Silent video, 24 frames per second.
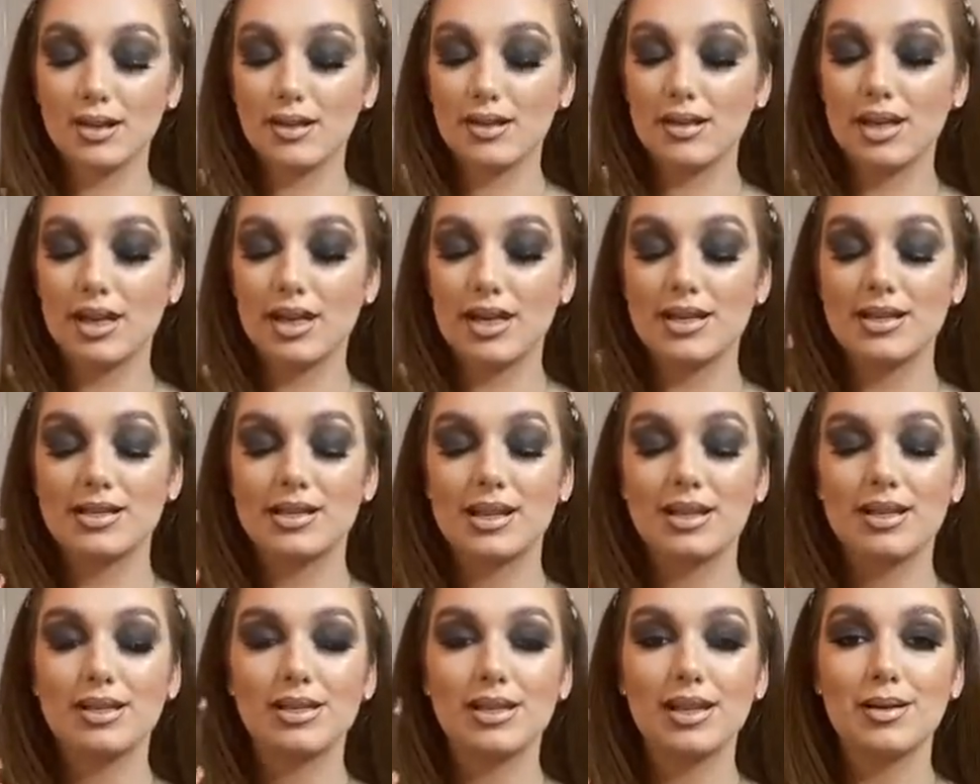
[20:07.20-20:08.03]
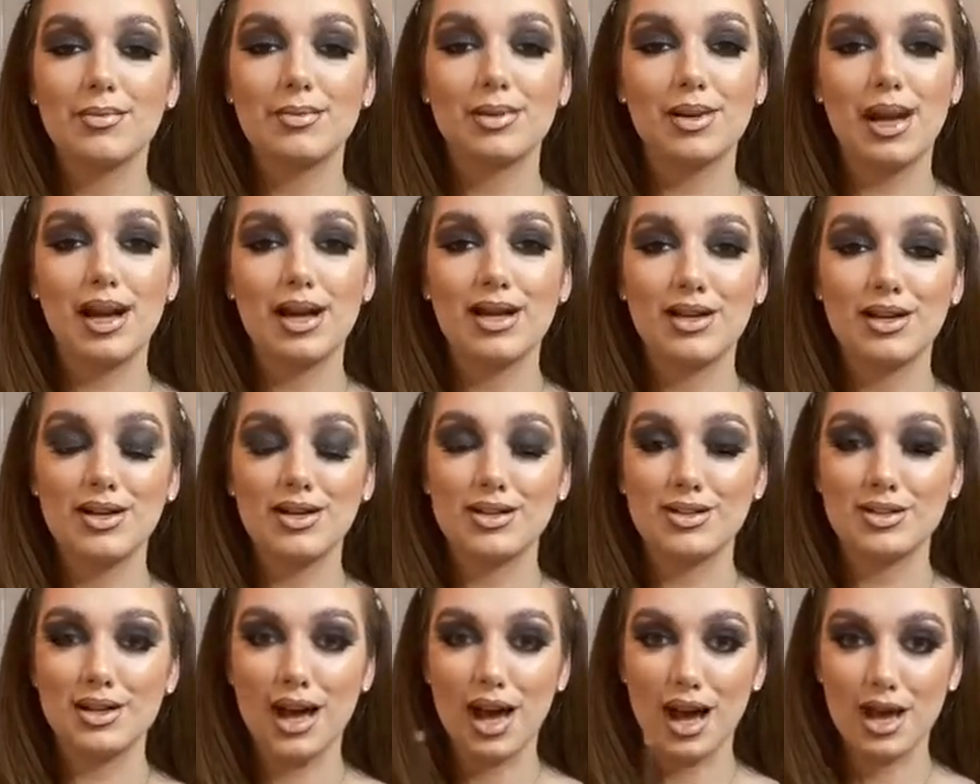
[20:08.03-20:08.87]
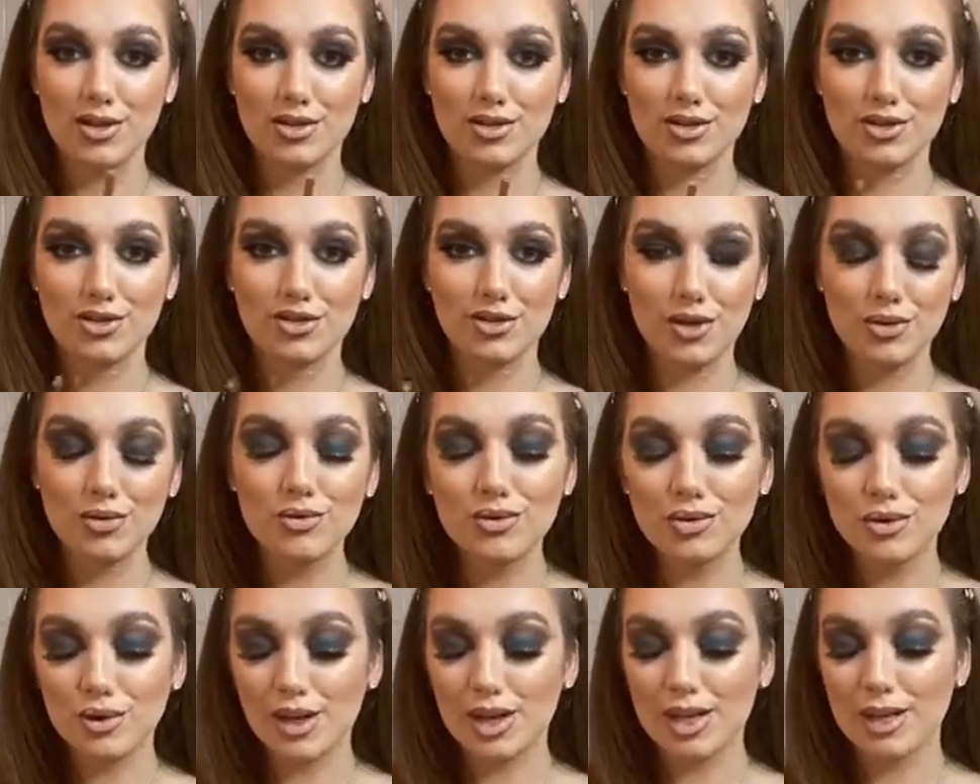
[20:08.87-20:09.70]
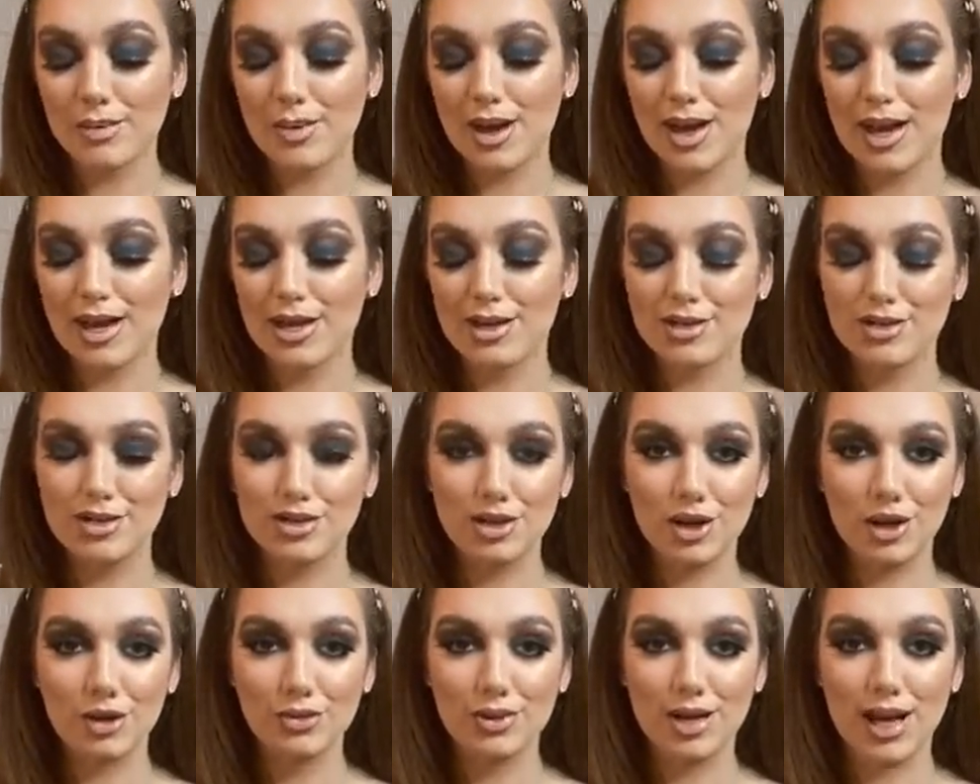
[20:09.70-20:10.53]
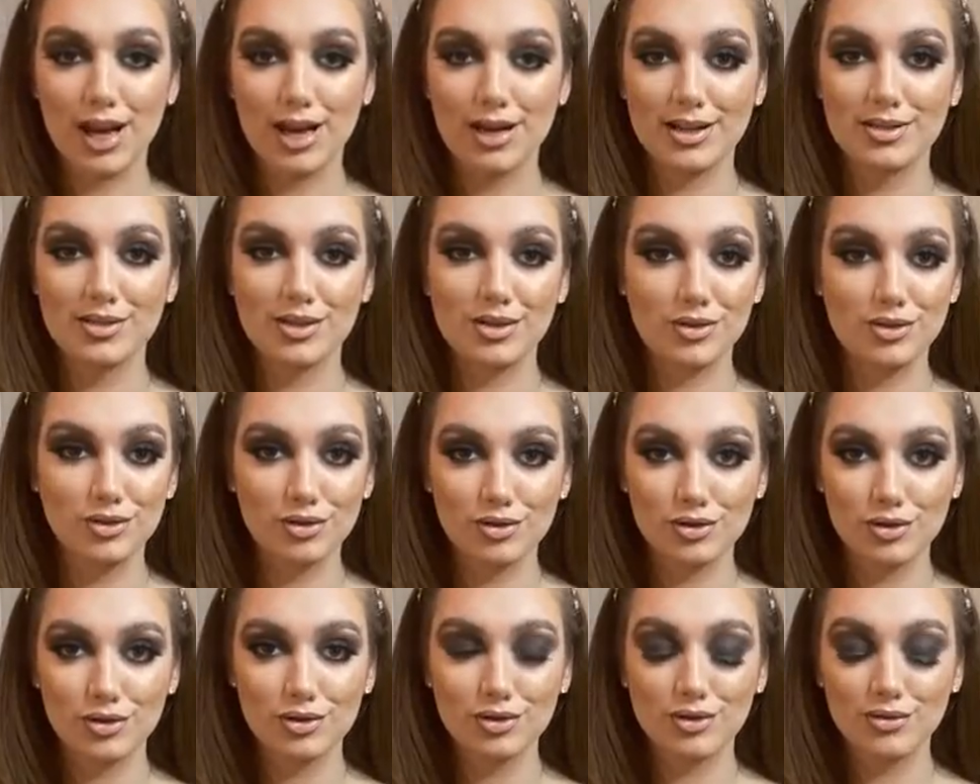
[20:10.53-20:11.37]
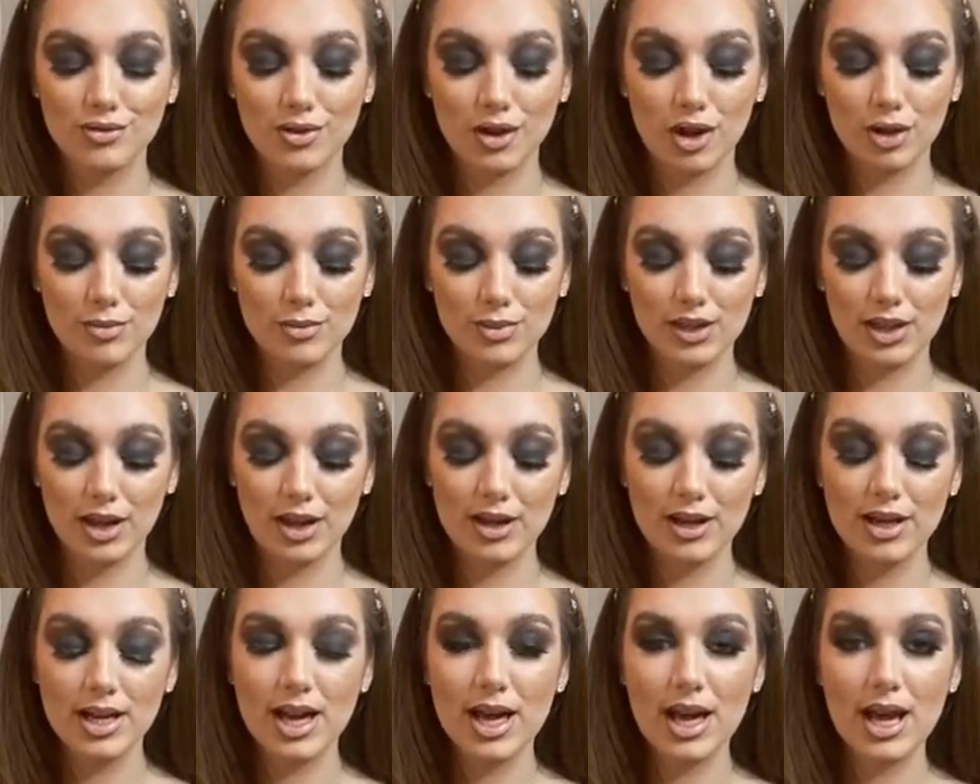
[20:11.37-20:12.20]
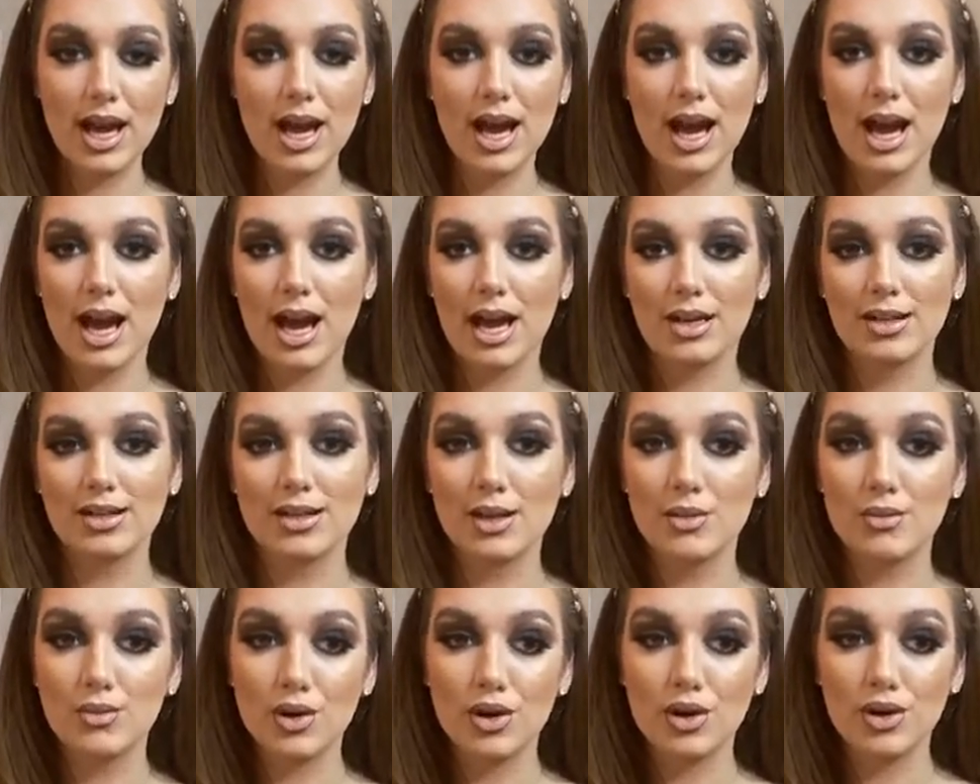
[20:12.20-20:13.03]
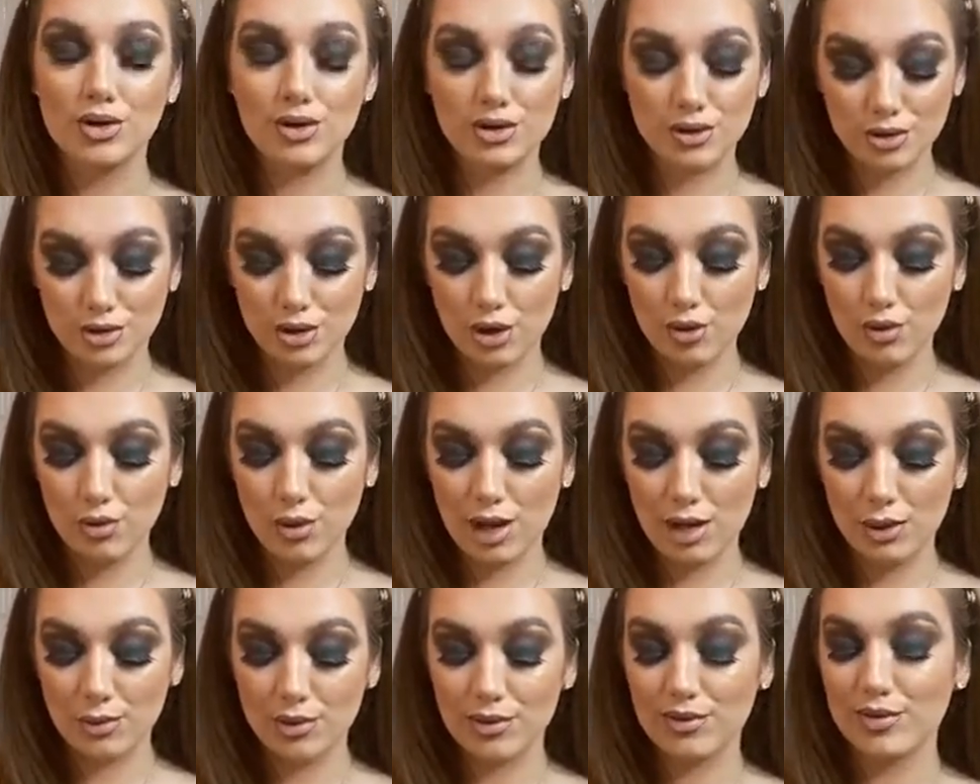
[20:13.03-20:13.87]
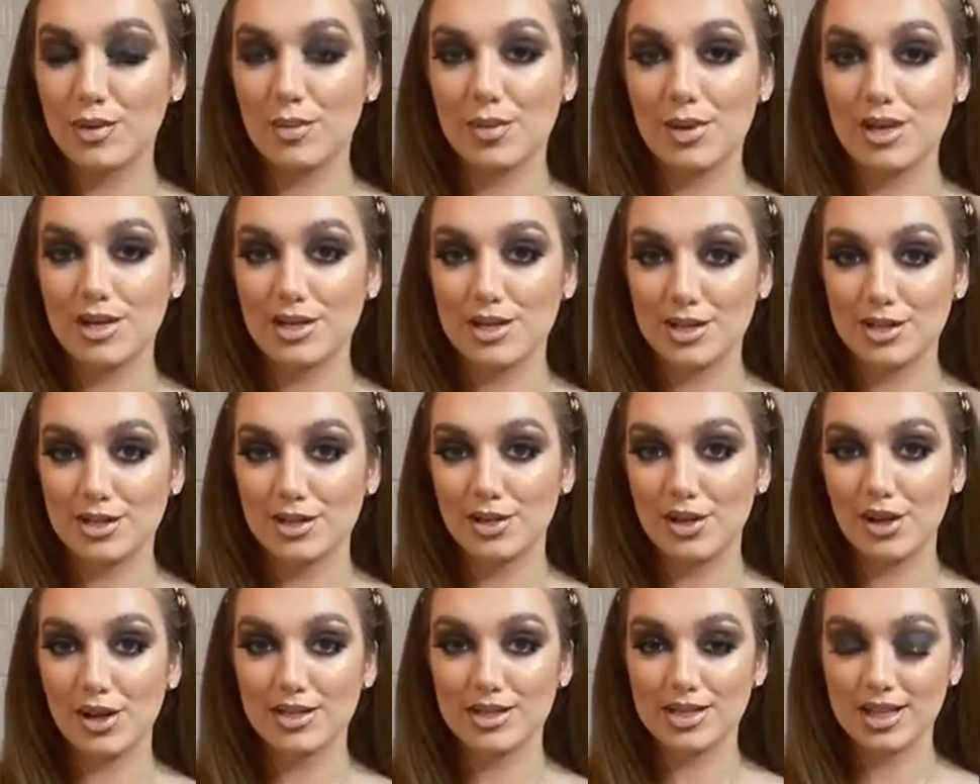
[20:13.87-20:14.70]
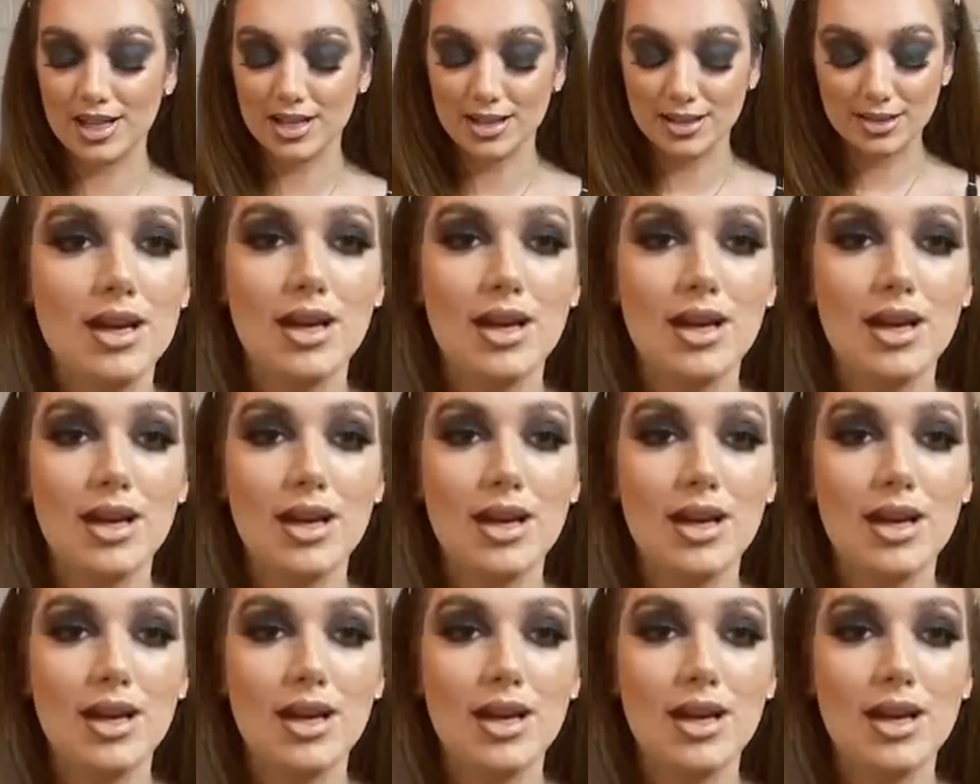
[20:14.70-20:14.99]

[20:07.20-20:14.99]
these lip liners are so creamy, so nice, such a good formula, and they work so well with the Peaches glosses.